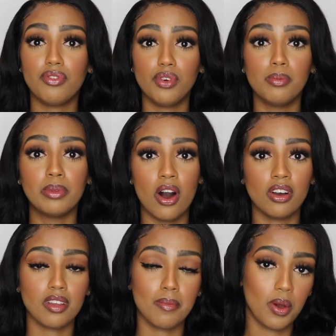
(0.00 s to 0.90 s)
few
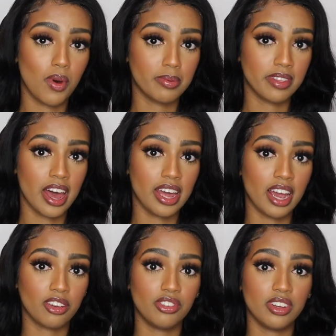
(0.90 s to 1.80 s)
blogs on my website
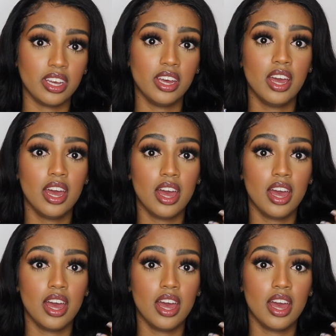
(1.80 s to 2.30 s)
actually,